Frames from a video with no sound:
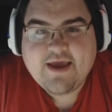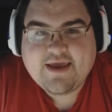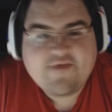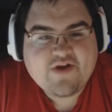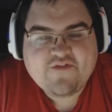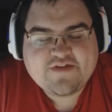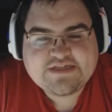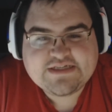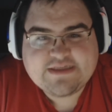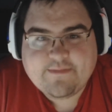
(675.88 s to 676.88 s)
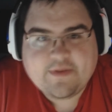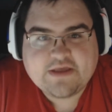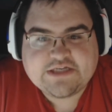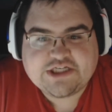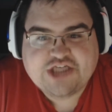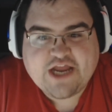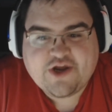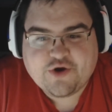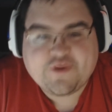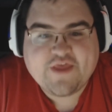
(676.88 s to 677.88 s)
Even if it's as simple as a
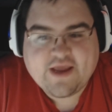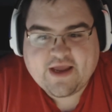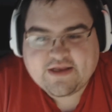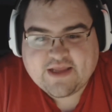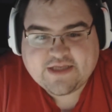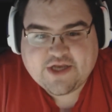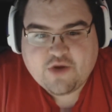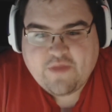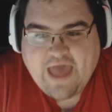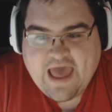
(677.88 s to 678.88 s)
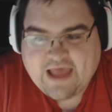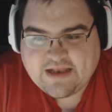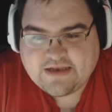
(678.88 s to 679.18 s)
gender thing, I'd like to know that.